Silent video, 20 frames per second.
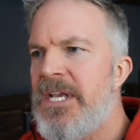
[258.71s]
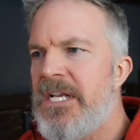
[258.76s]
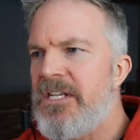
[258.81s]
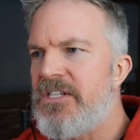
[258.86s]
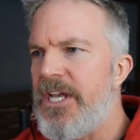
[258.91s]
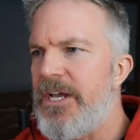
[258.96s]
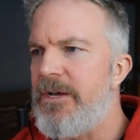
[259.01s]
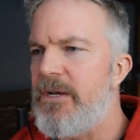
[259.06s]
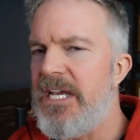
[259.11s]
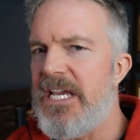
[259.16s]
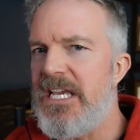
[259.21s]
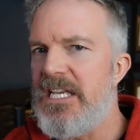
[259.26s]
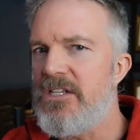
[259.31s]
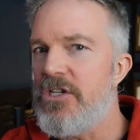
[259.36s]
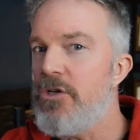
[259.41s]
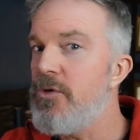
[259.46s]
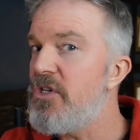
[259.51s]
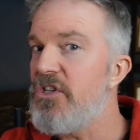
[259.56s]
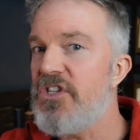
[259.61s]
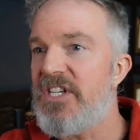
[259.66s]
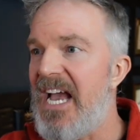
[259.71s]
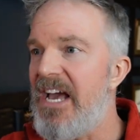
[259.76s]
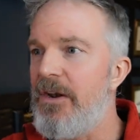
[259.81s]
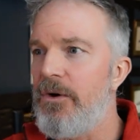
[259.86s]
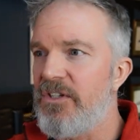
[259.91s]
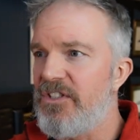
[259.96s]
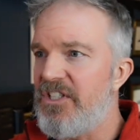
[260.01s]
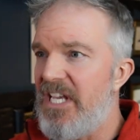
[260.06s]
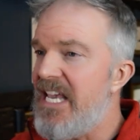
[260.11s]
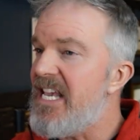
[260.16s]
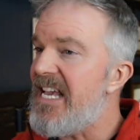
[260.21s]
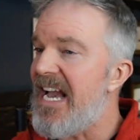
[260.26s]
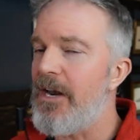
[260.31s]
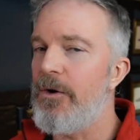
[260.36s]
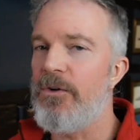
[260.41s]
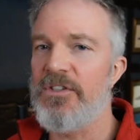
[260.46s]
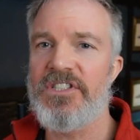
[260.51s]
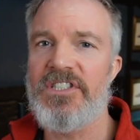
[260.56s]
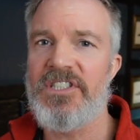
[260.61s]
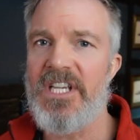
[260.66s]
So he, you just cannot see, he
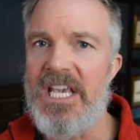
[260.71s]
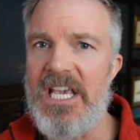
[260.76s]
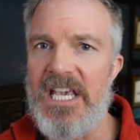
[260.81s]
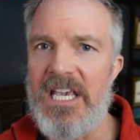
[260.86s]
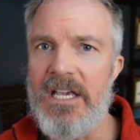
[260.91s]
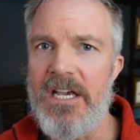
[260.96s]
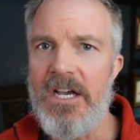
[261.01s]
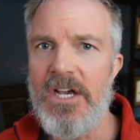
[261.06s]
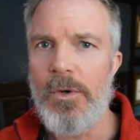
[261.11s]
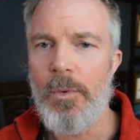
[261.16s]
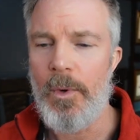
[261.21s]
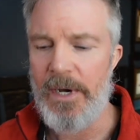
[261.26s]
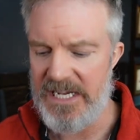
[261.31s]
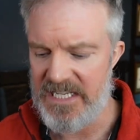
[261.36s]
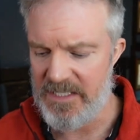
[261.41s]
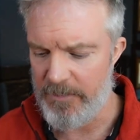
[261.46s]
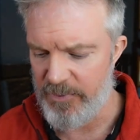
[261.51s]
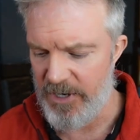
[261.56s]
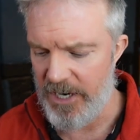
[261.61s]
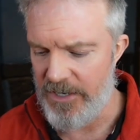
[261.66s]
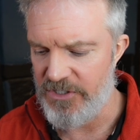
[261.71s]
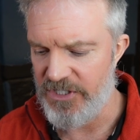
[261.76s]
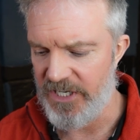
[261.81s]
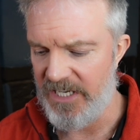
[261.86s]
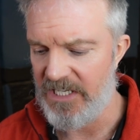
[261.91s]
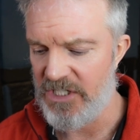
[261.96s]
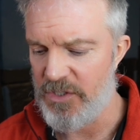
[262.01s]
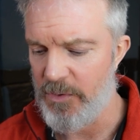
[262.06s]
cannot see what he's approaching.